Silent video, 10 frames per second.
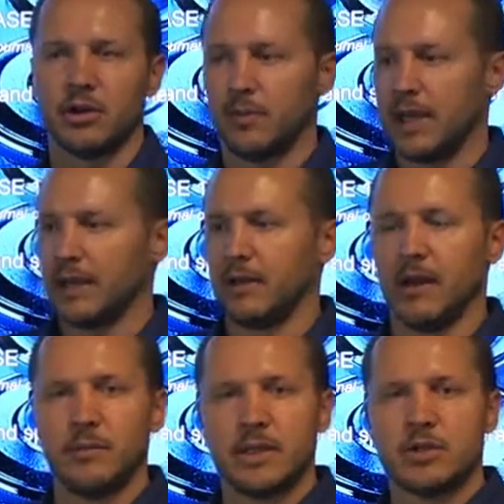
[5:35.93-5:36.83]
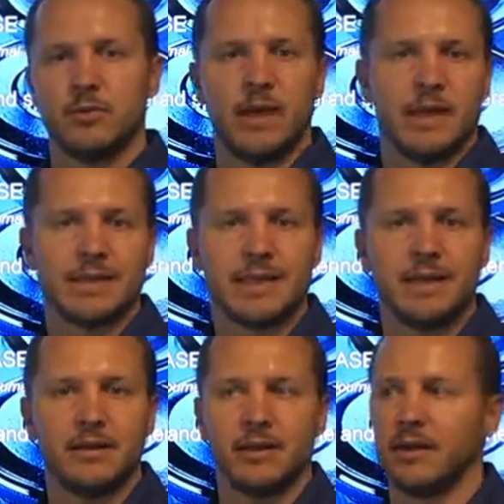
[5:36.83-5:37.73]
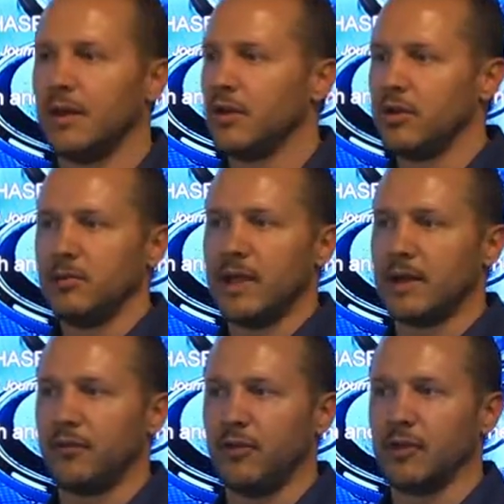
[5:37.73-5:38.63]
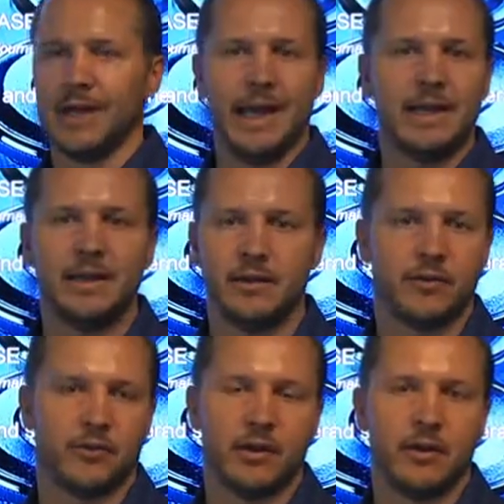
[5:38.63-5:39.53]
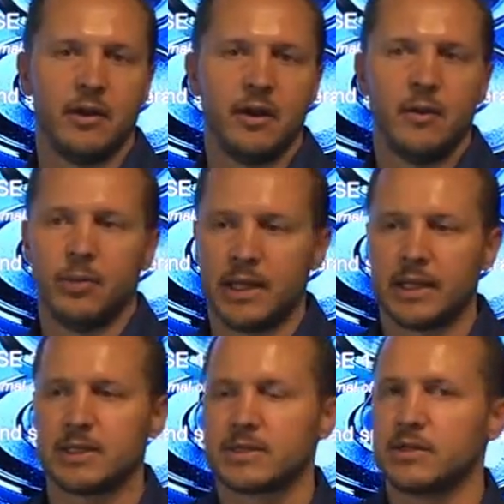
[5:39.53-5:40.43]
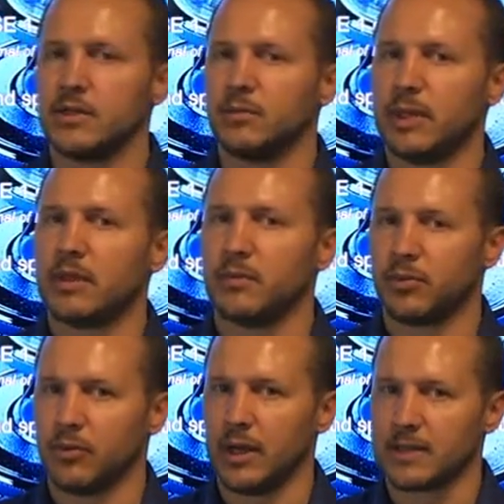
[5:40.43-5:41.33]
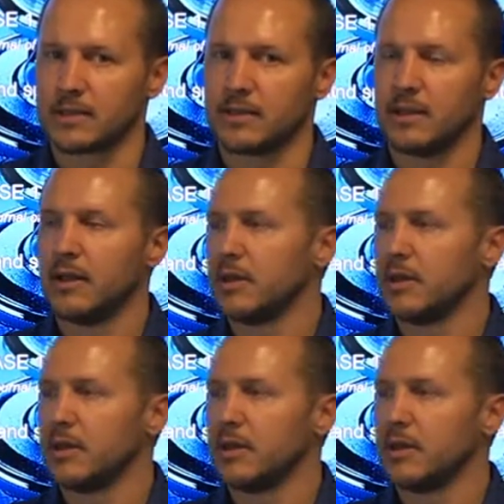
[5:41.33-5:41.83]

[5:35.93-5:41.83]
You may get numbness, you may get tingling, you may not feel any different, but it can still be compressed.